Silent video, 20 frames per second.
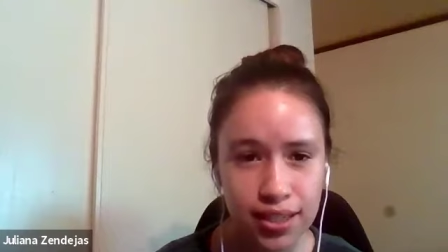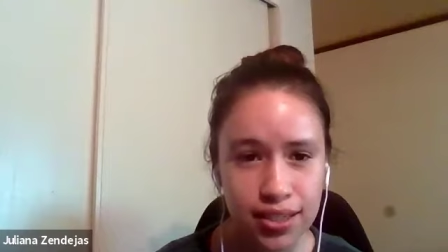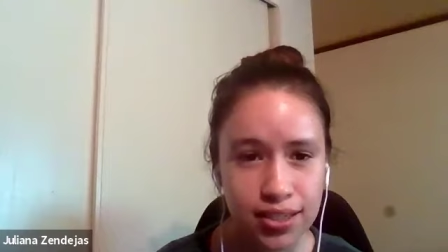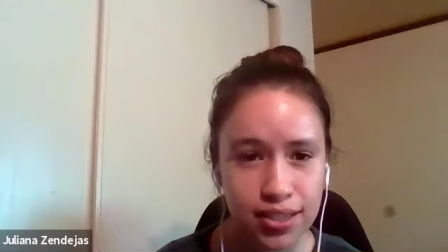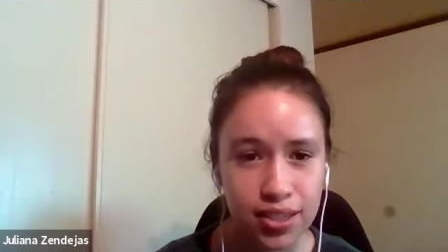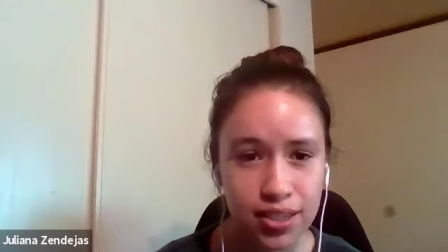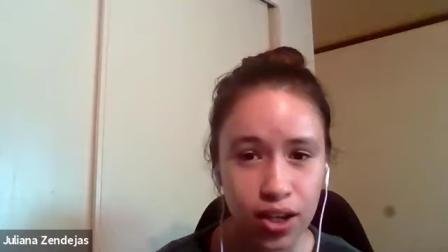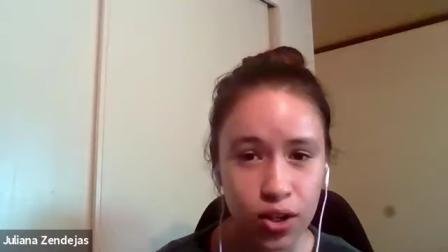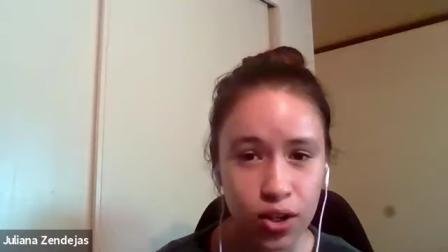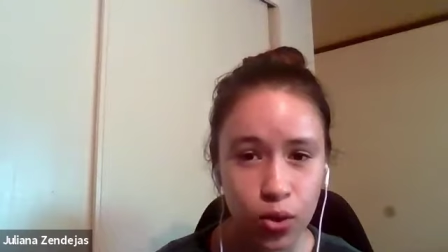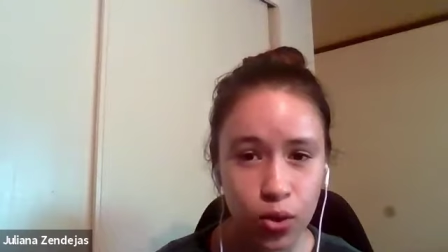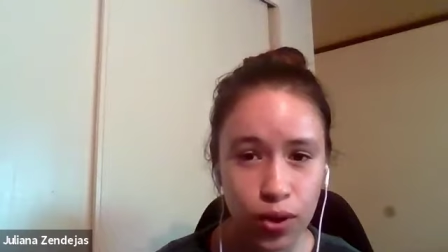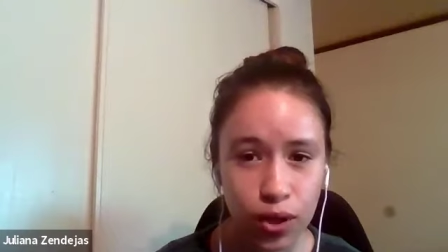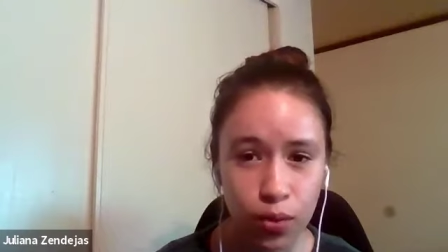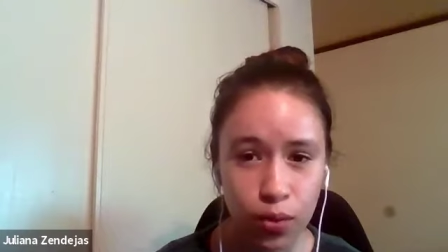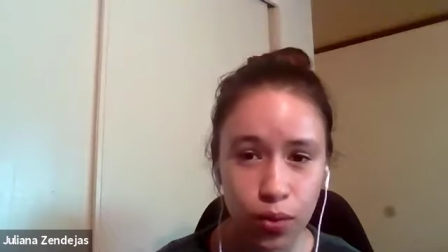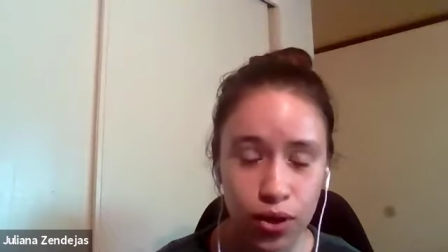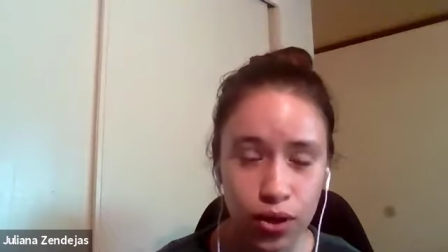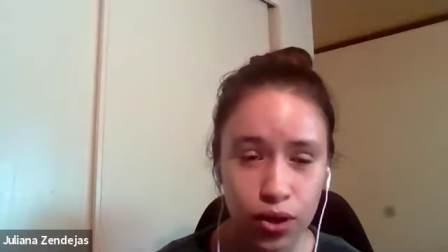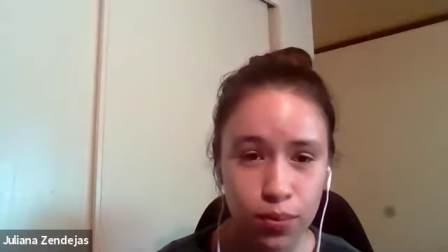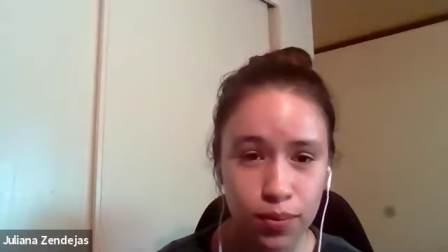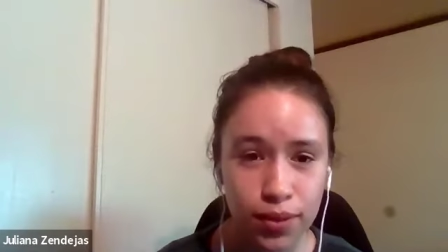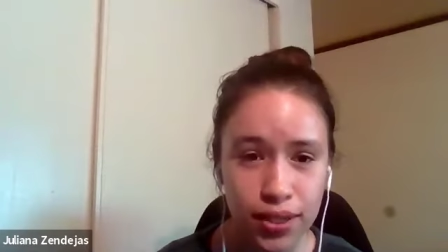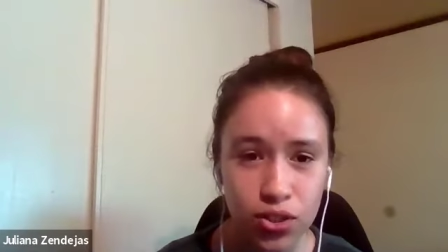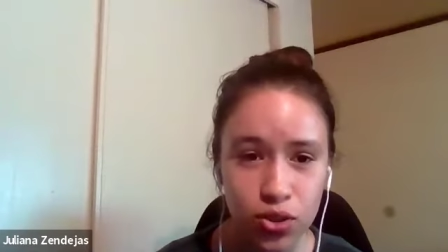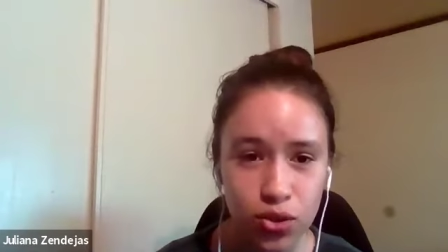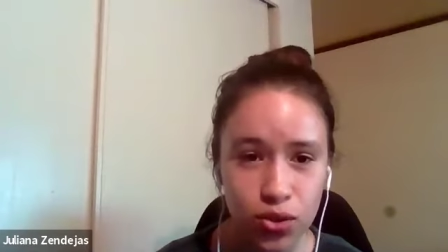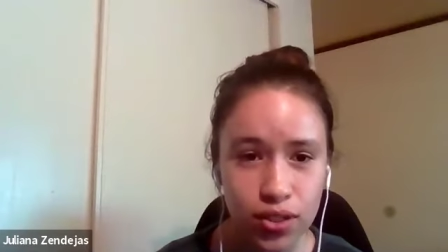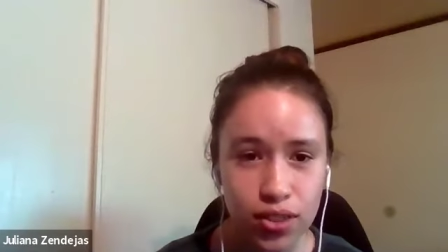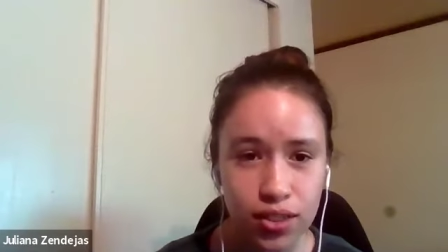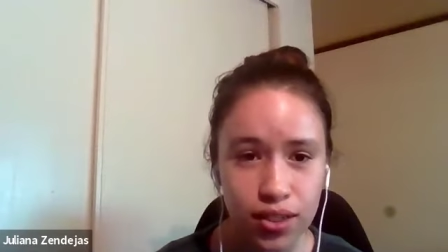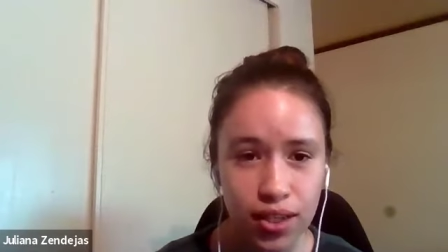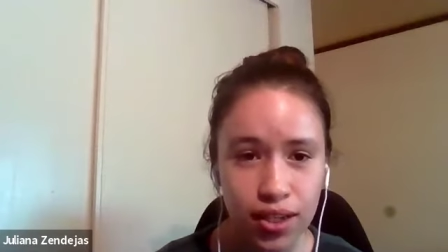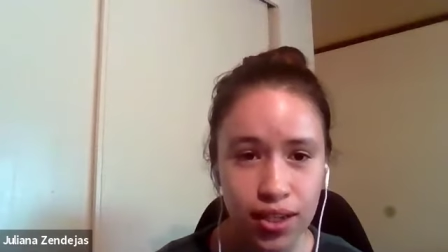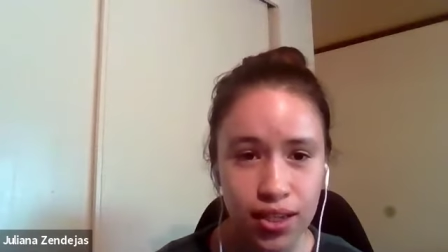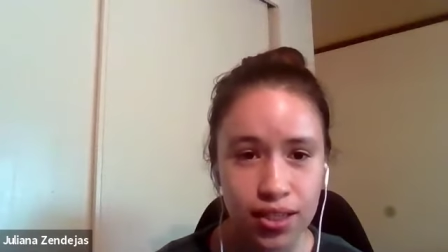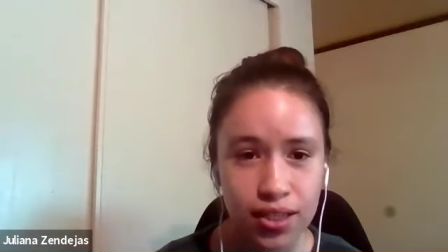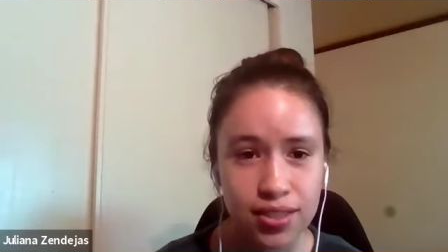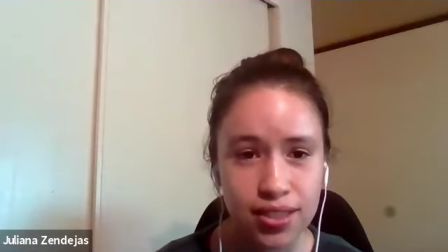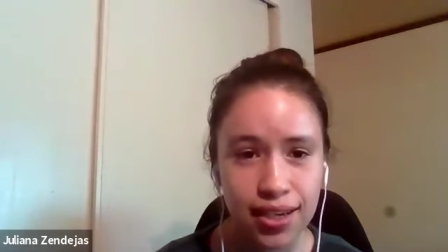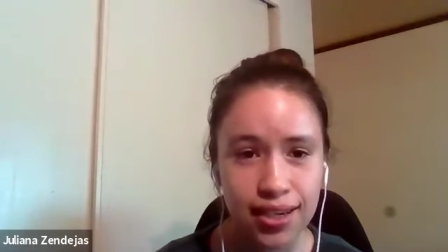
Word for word: I did not know what I wanted to major in and